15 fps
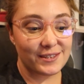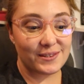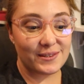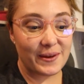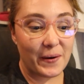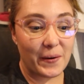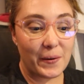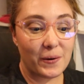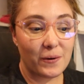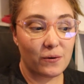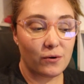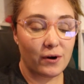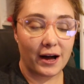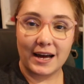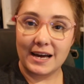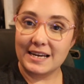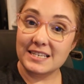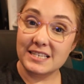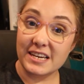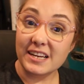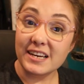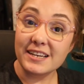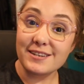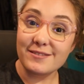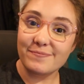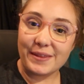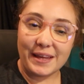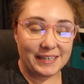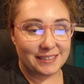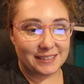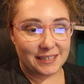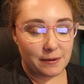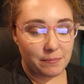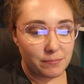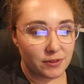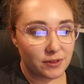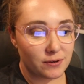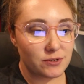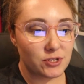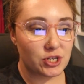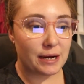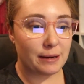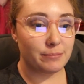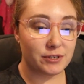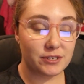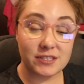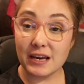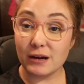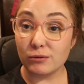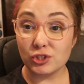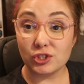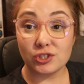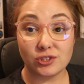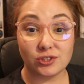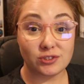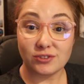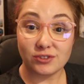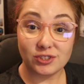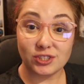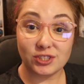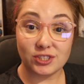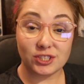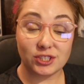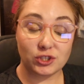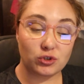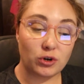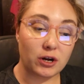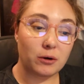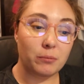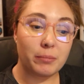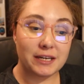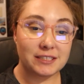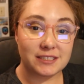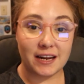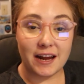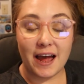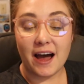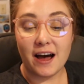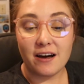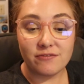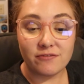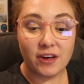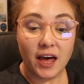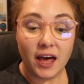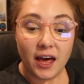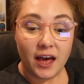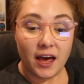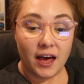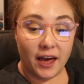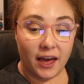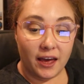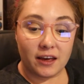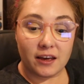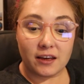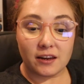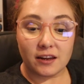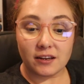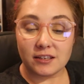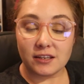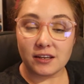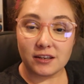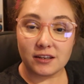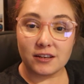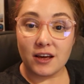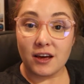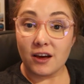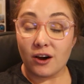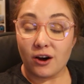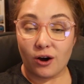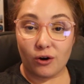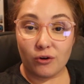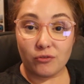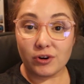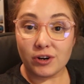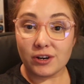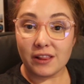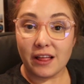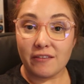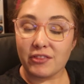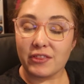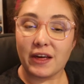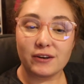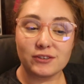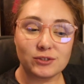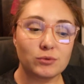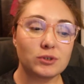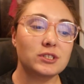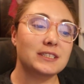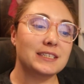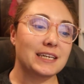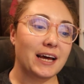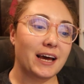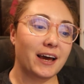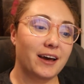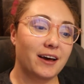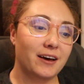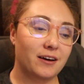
so I did it. I skipped those chapters that were just a struggle bus and a half, and I did over eleven thousand words today.